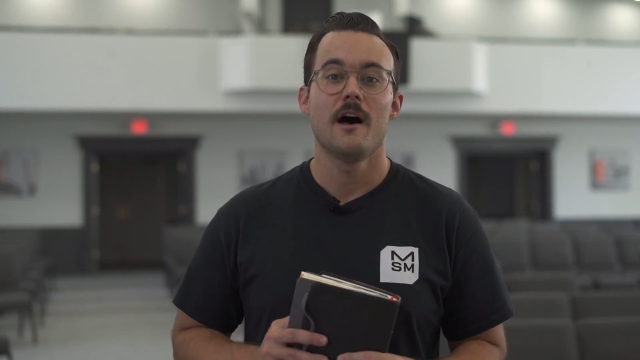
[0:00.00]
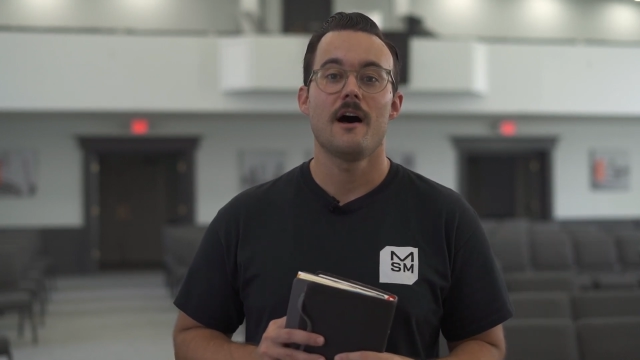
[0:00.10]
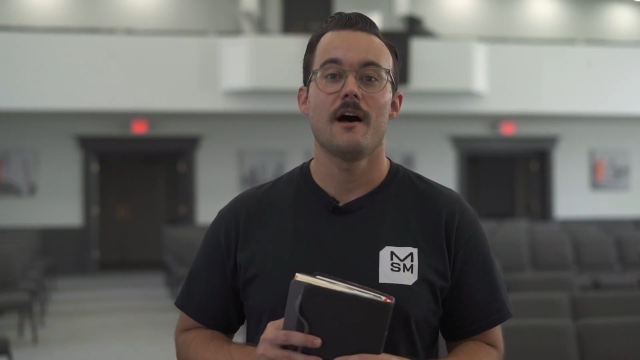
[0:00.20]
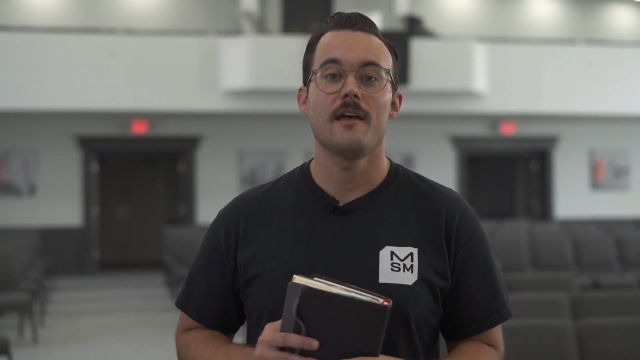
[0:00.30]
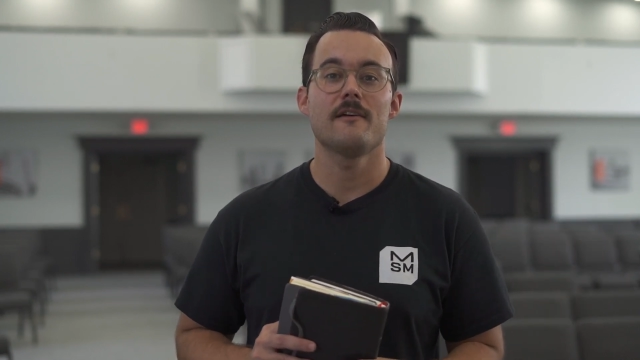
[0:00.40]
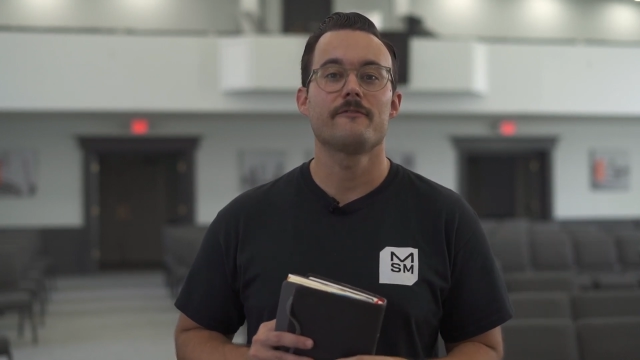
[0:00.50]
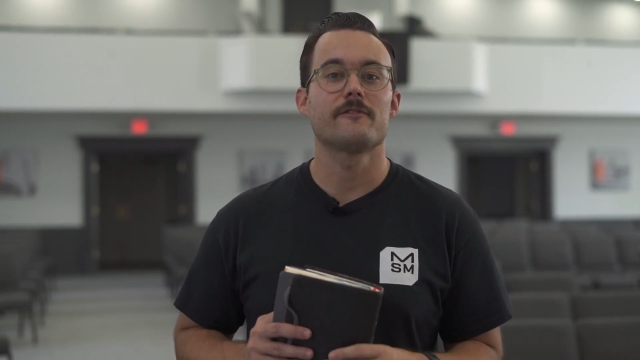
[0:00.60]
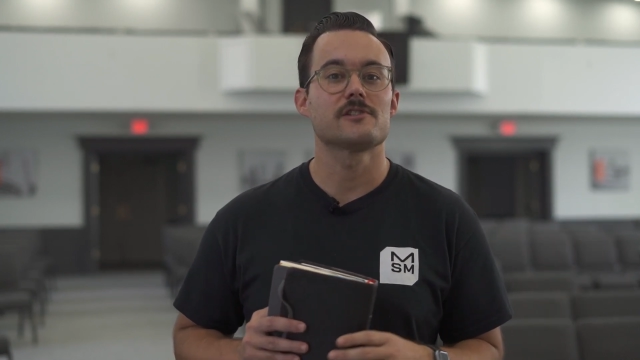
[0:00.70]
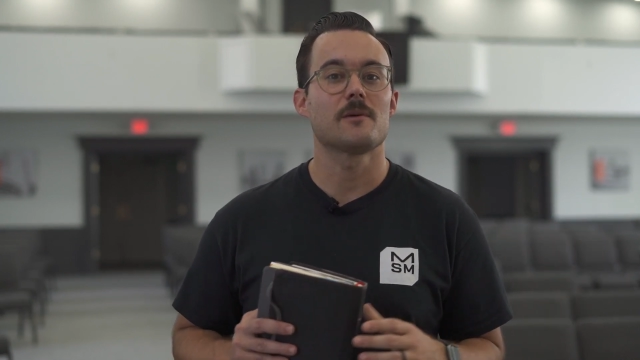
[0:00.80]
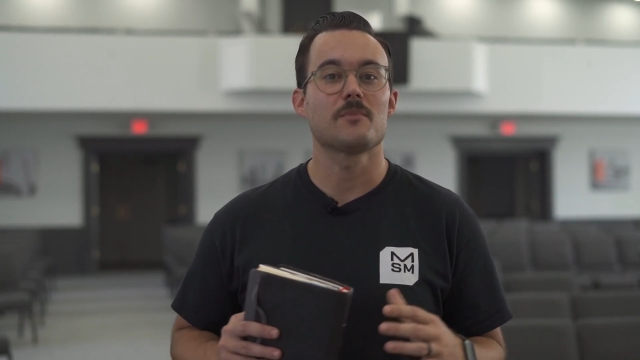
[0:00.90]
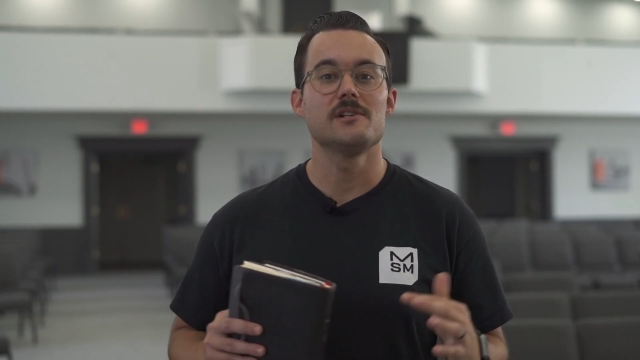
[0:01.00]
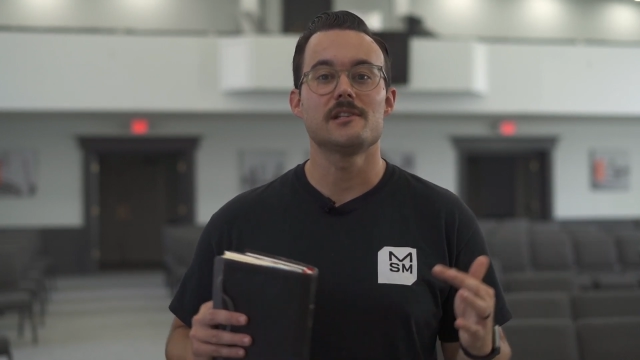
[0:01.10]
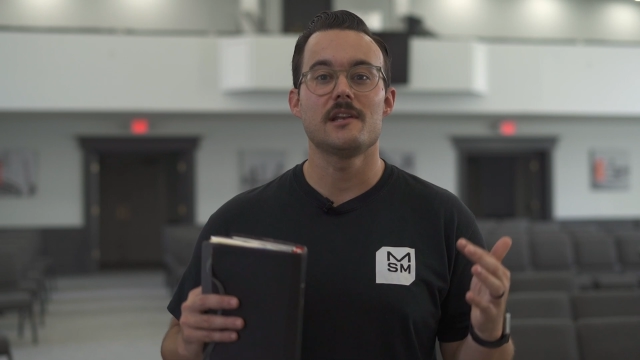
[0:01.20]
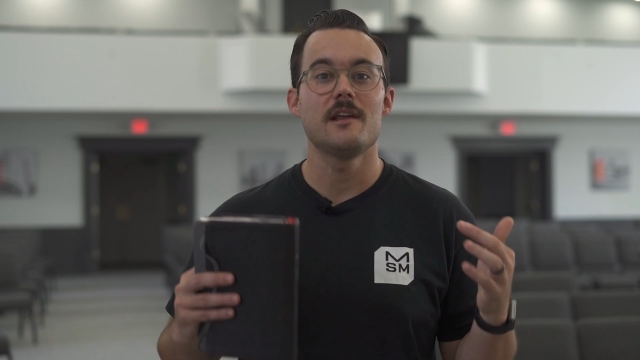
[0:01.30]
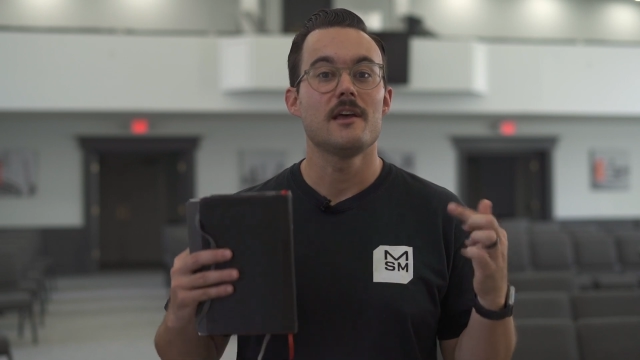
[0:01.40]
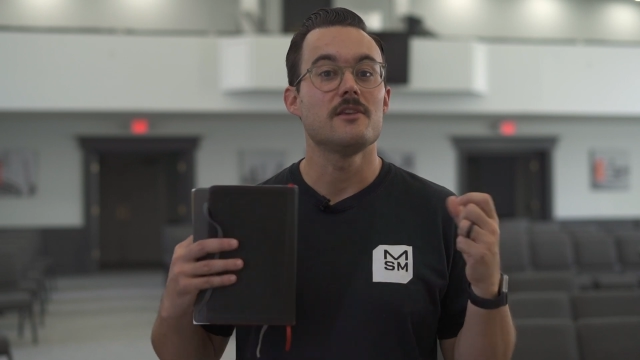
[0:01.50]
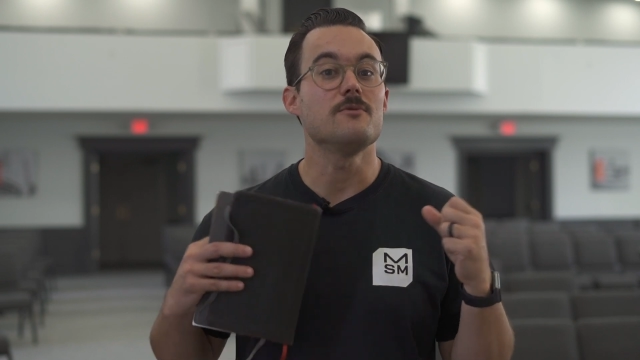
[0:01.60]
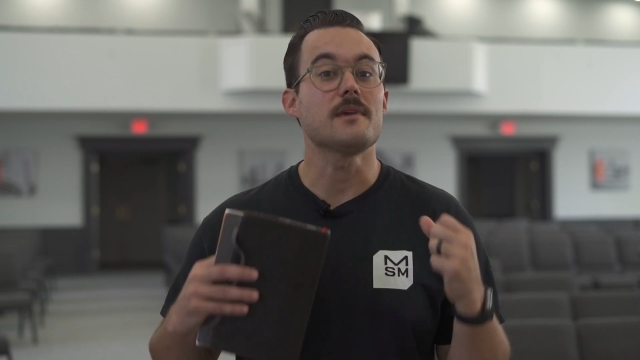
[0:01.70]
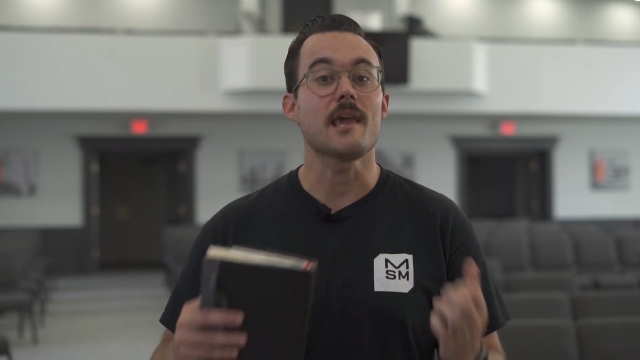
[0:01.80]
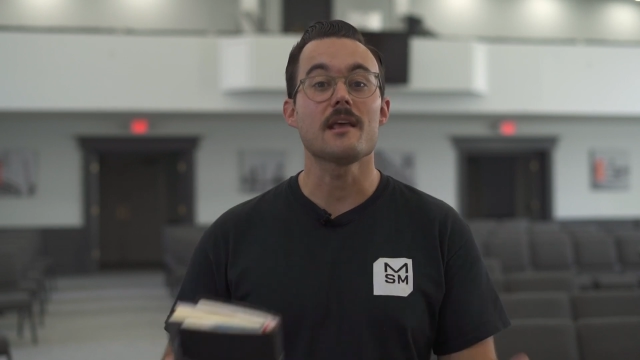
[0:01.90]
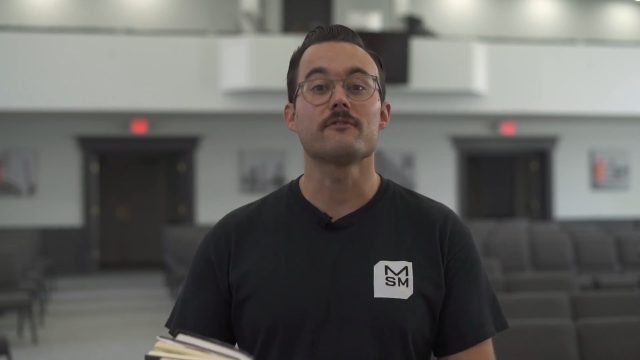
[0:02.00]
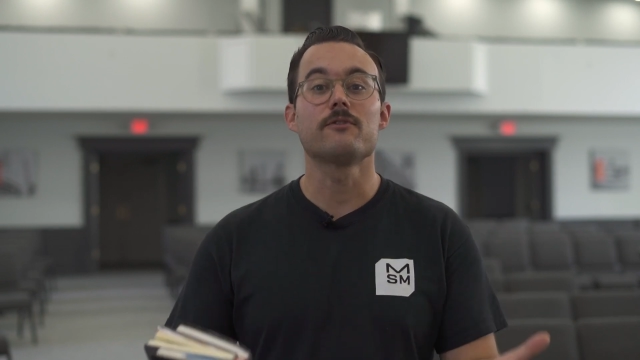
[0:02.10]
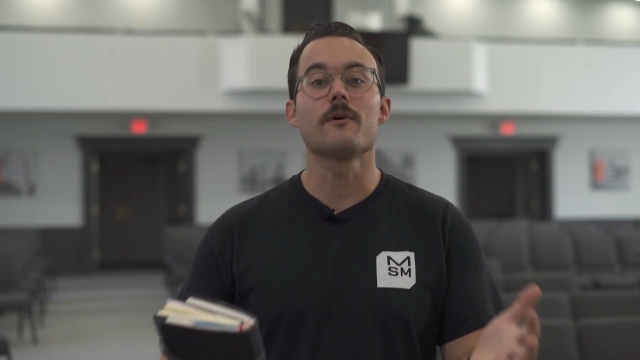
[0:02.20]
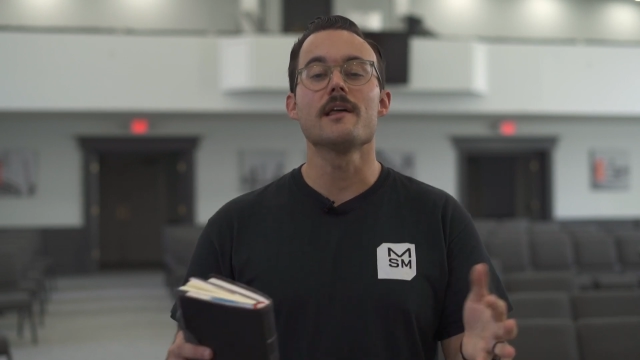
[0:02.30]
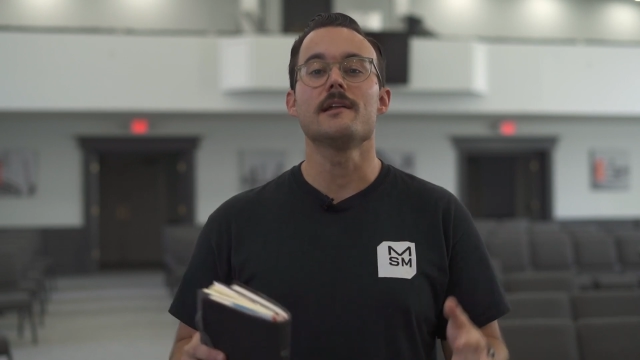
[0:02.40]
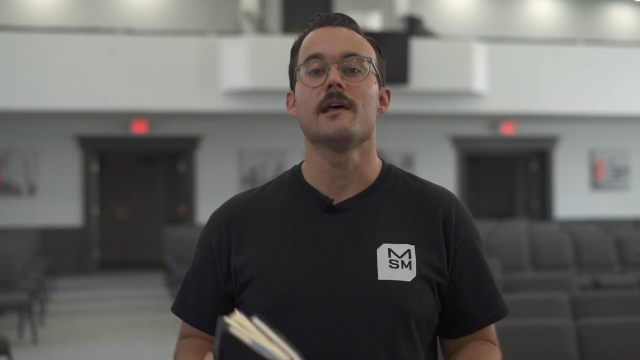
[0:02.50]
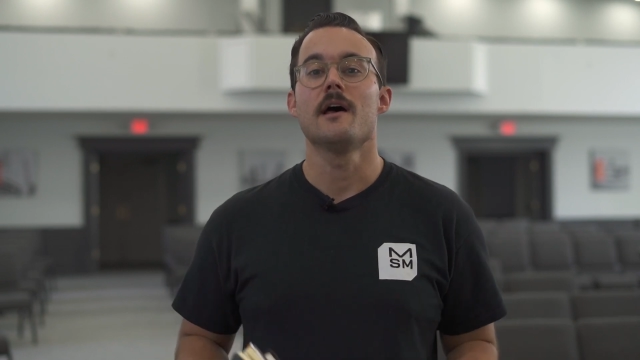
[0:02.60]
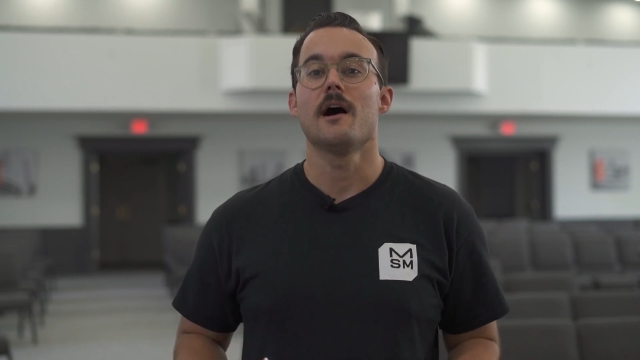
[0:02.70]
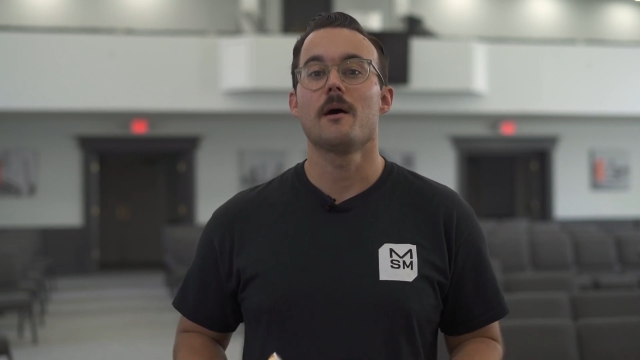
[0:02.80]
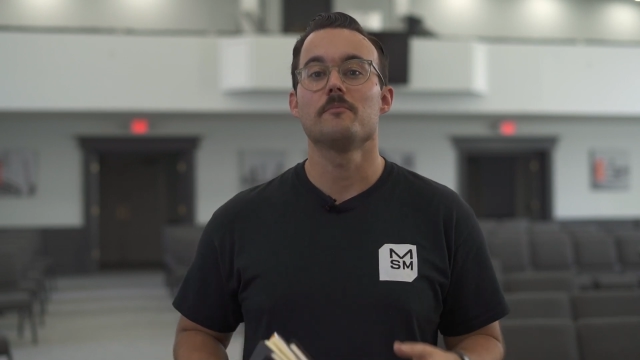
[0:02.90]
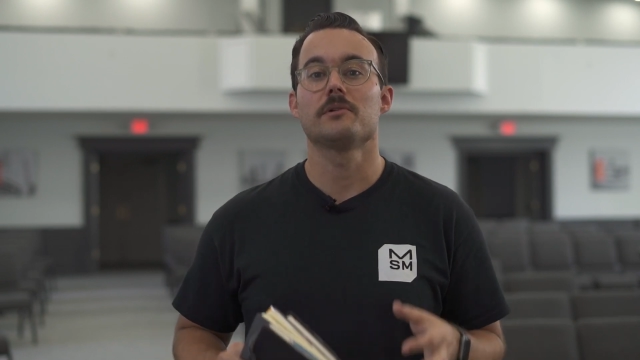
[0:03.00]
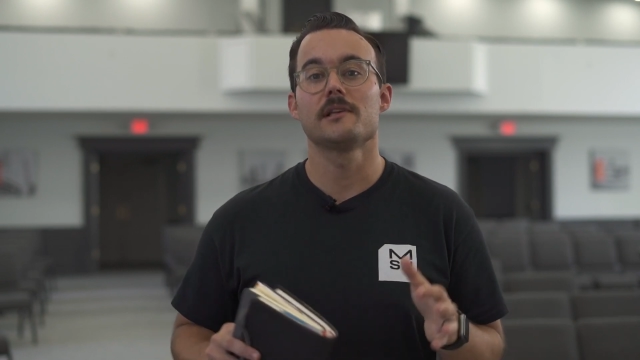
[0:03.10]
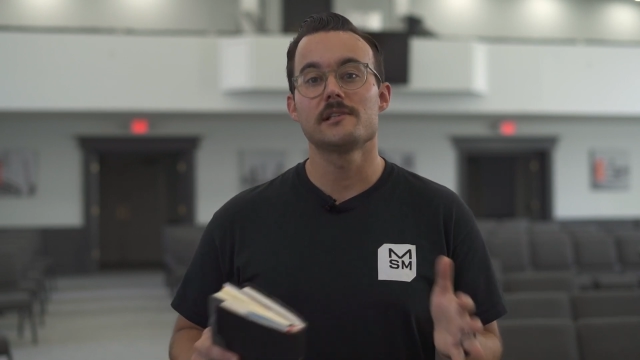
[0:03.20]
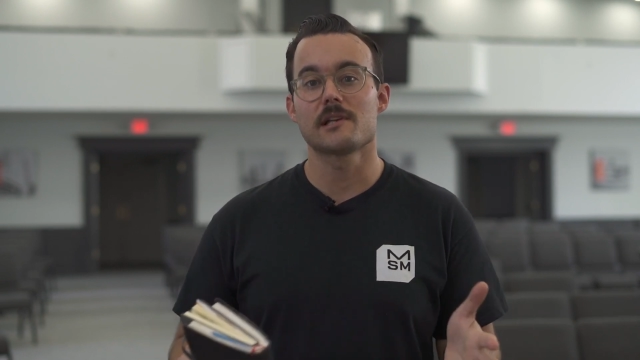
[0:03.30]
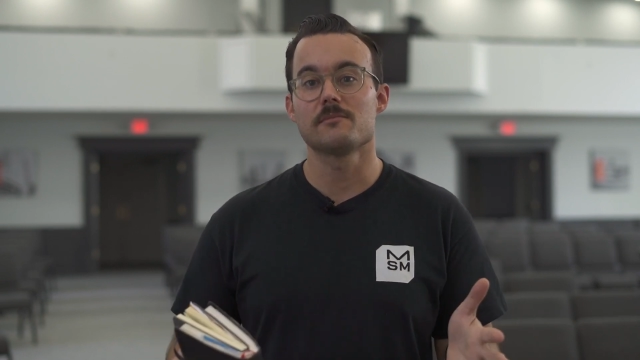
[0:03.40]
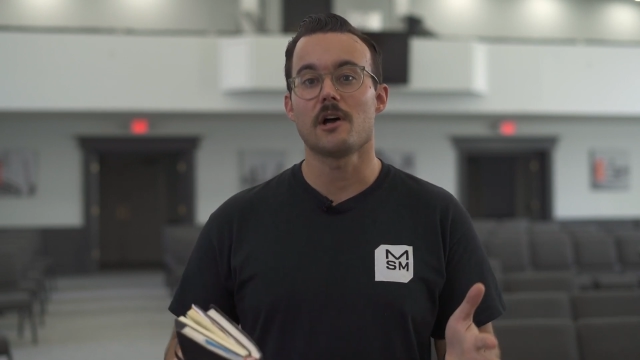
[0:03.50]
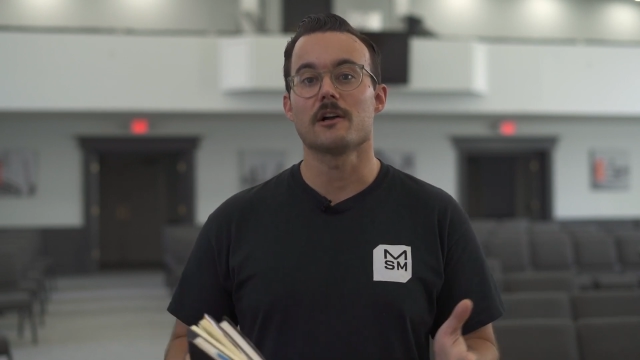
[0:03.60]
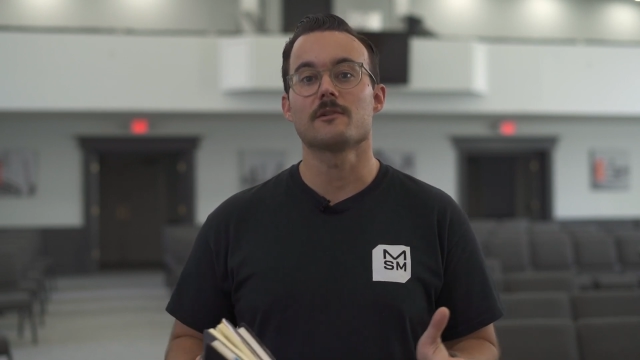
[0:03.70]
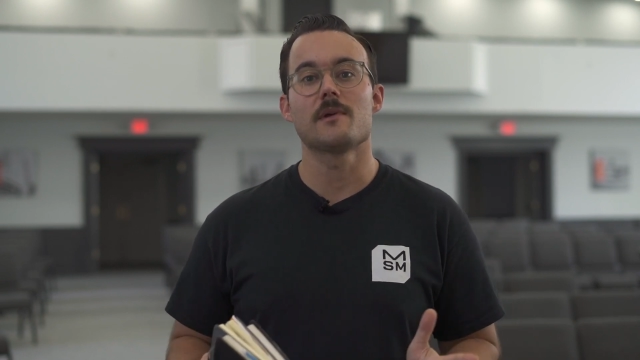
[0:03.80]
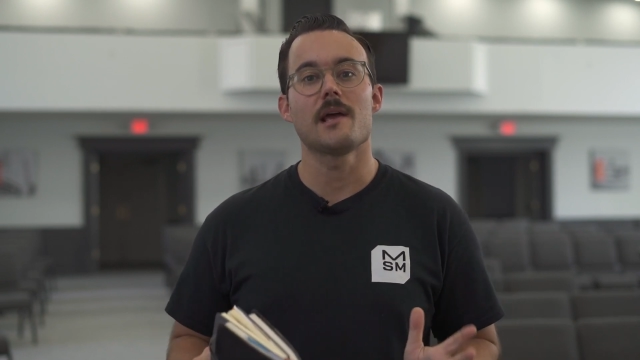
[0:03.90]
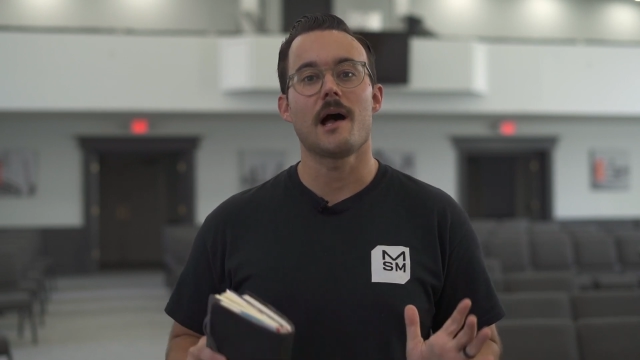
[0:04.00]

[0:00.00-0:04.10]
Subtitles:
If for some reason you can't afford it, please come talk to me.